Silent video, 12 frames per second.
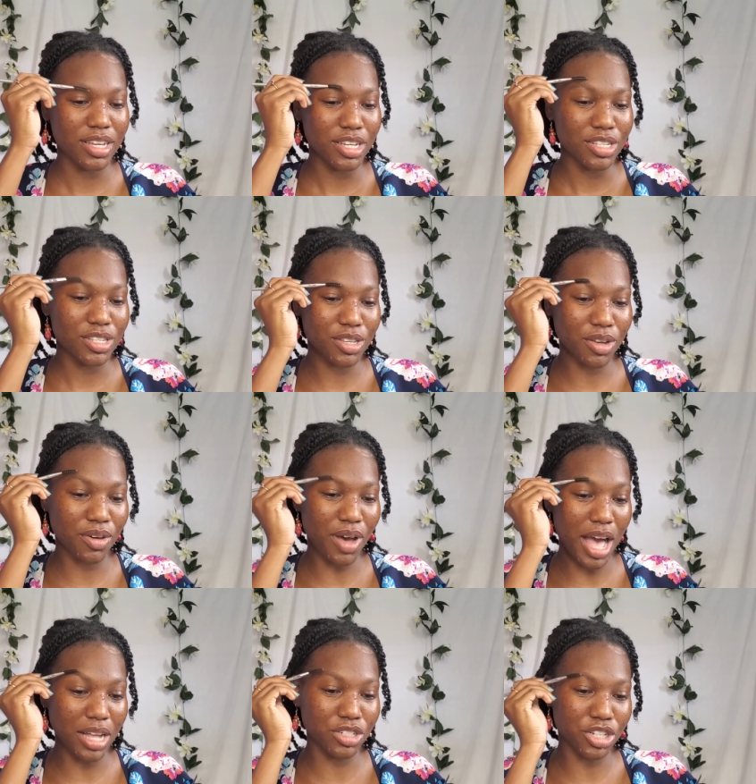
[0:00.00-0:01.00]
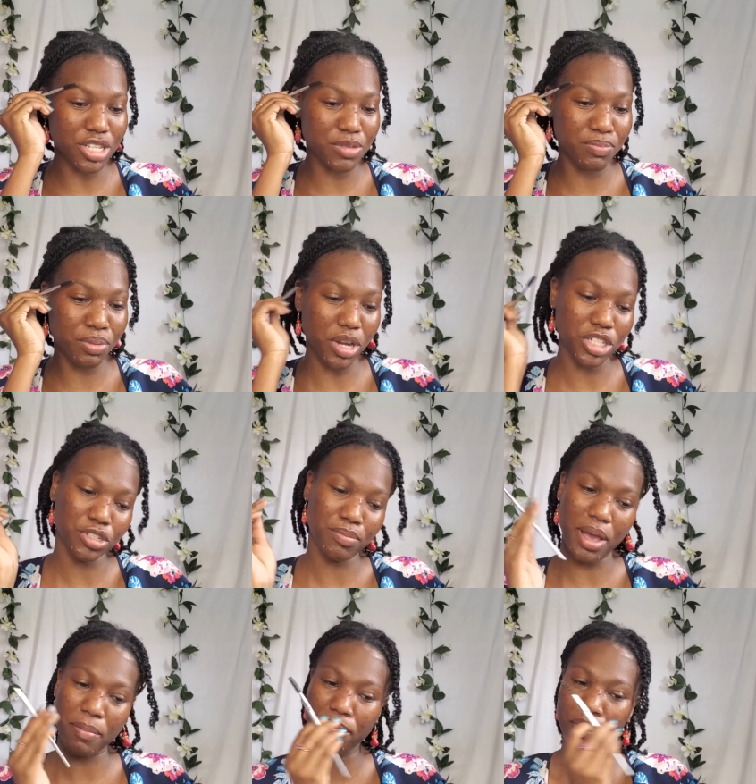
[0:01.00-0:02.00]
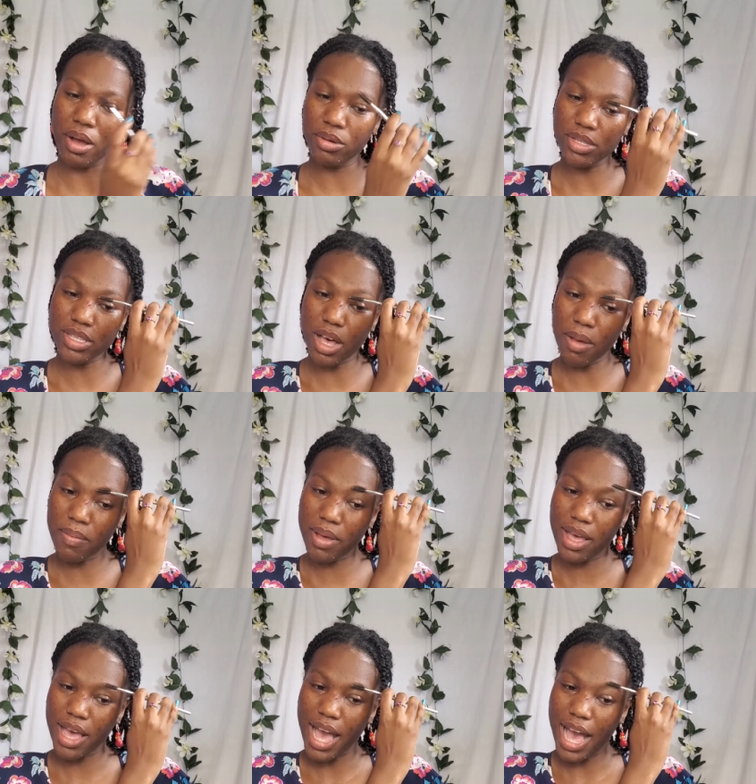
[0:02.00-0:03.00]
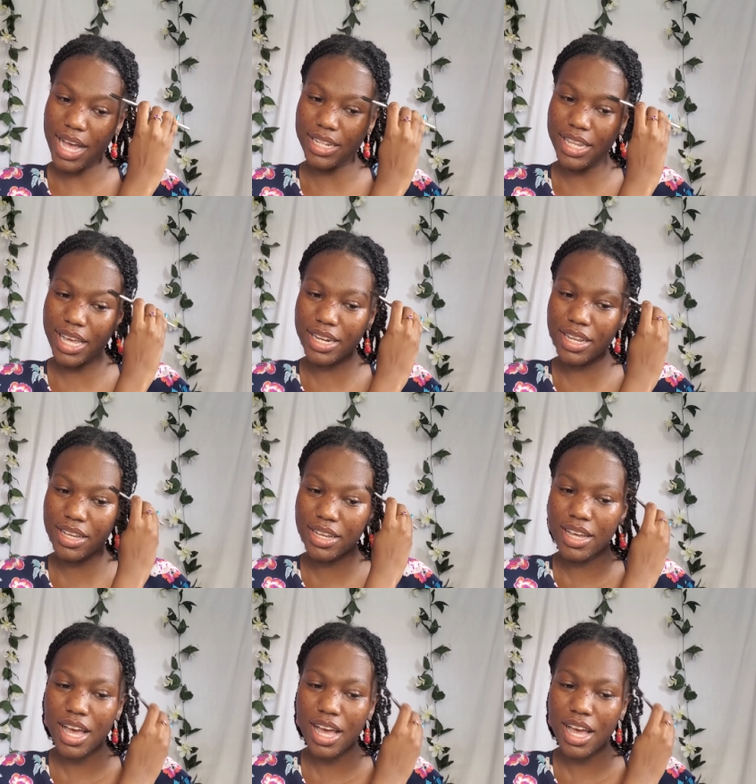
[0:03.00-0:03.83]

So I'll just brush my brows up, and then